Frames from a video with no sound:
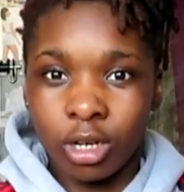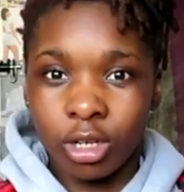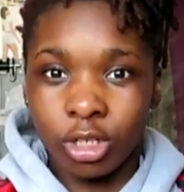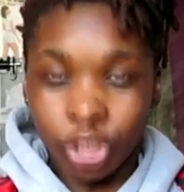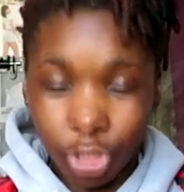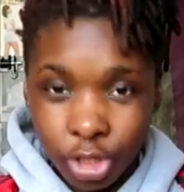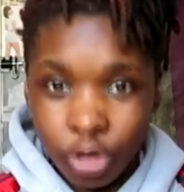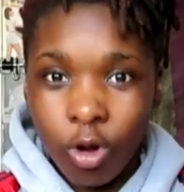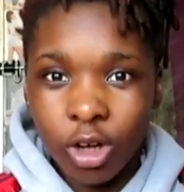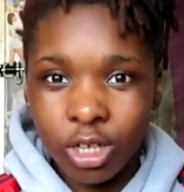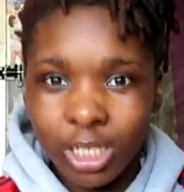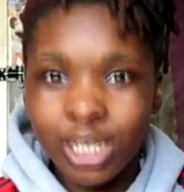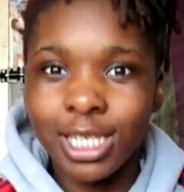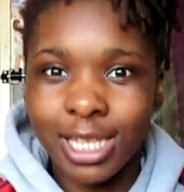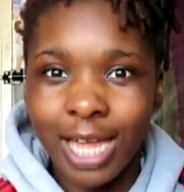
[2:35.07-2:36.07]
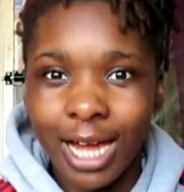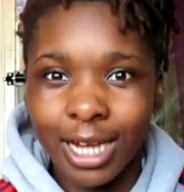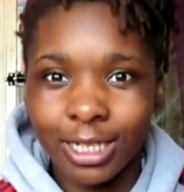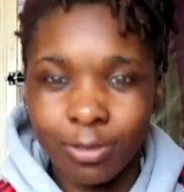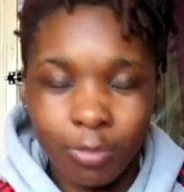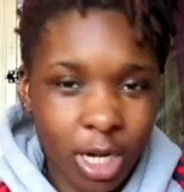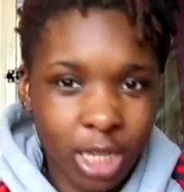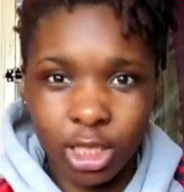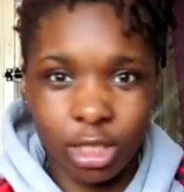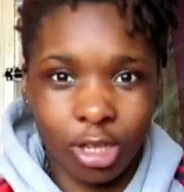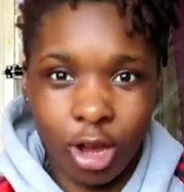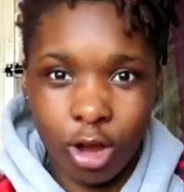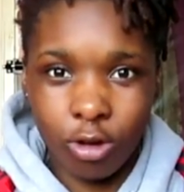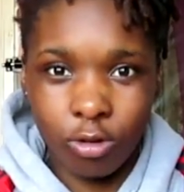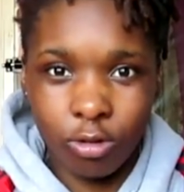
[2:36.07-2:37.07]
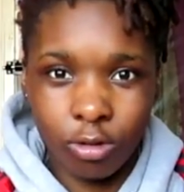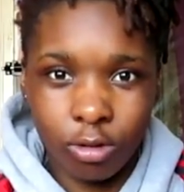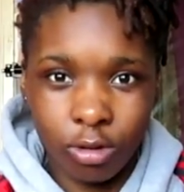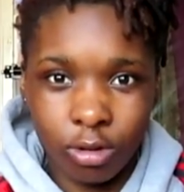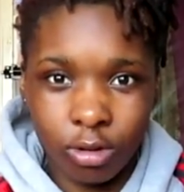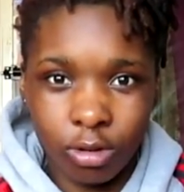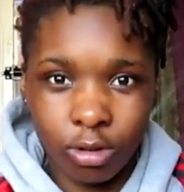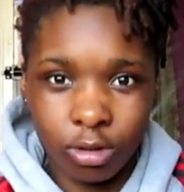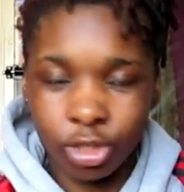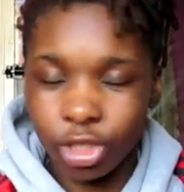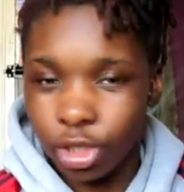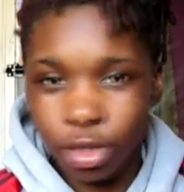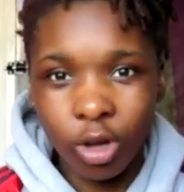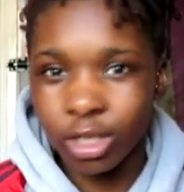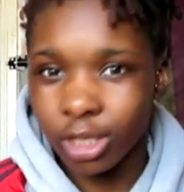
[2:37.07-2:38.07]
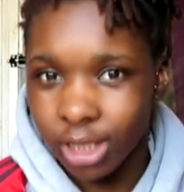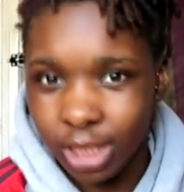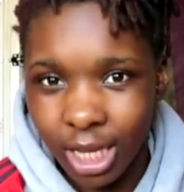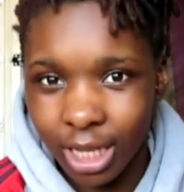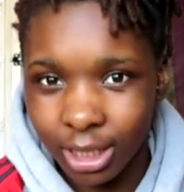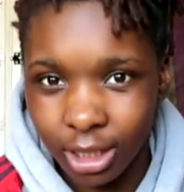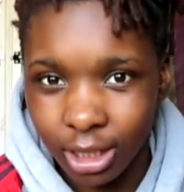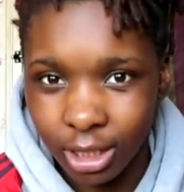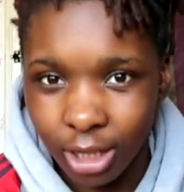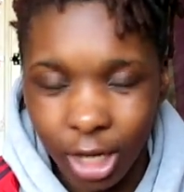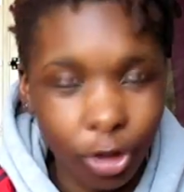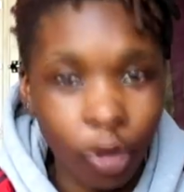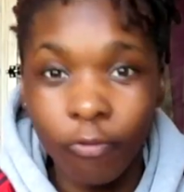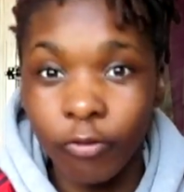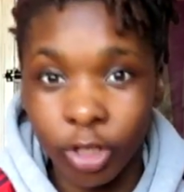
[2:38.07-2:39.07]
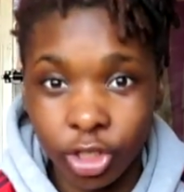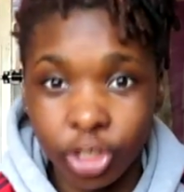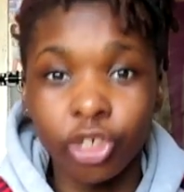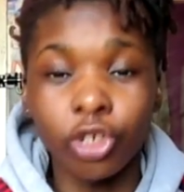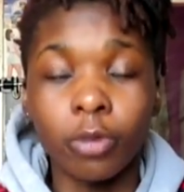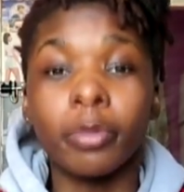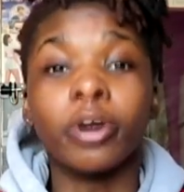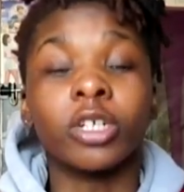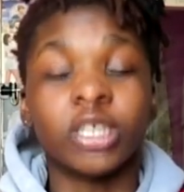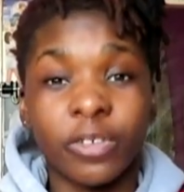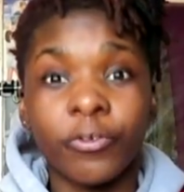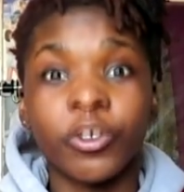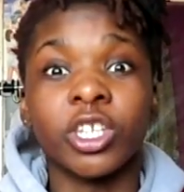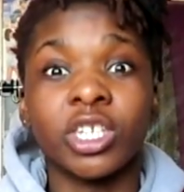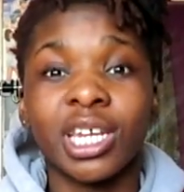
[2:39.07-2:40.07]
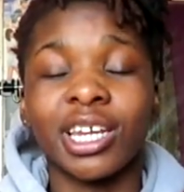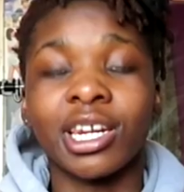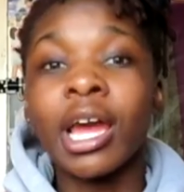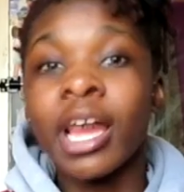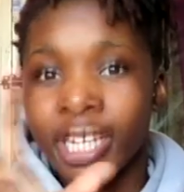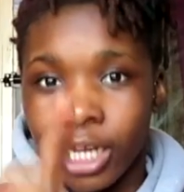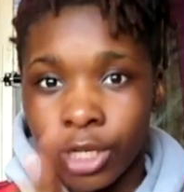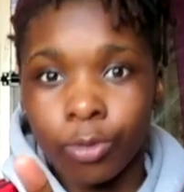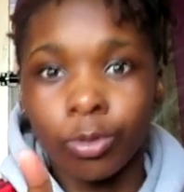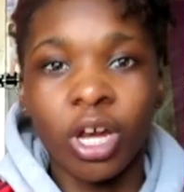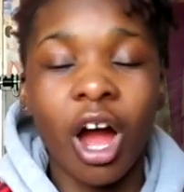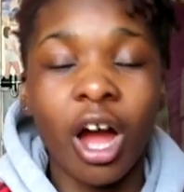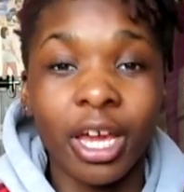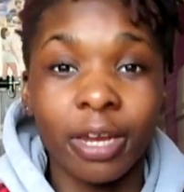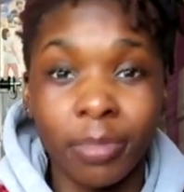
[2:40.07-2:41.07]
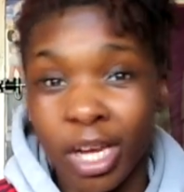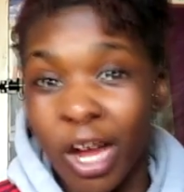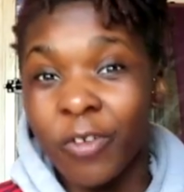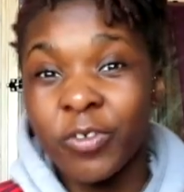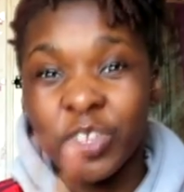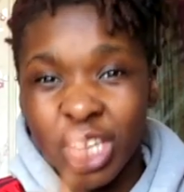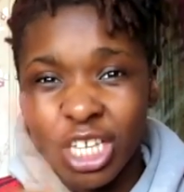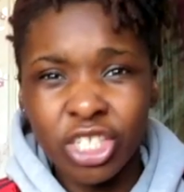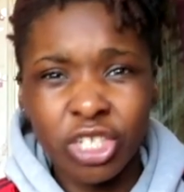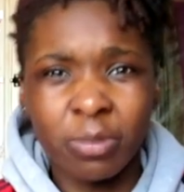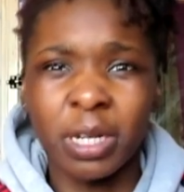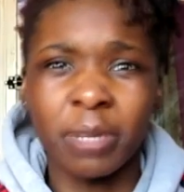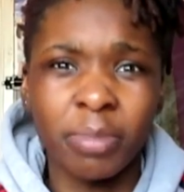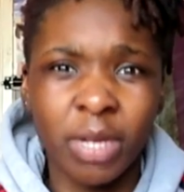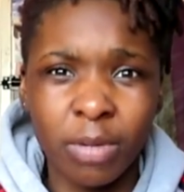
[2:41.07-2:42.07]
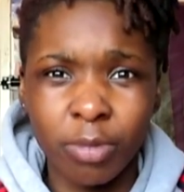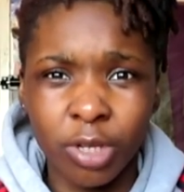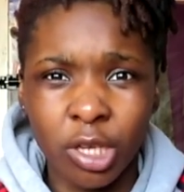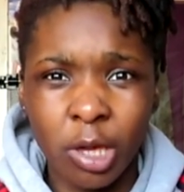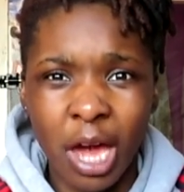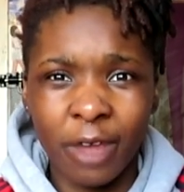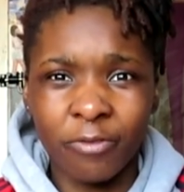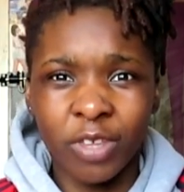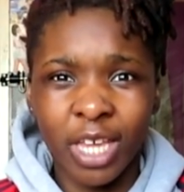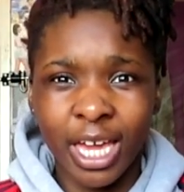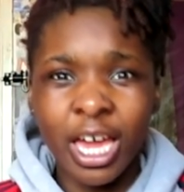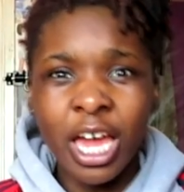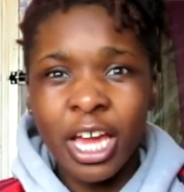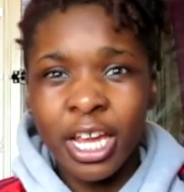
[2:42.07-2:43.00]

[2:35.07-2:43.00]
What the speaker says: Do you understand my style? Do you understand it? I don't think you do, because if you did, then you would have hired me. I've seen some of the people you have there.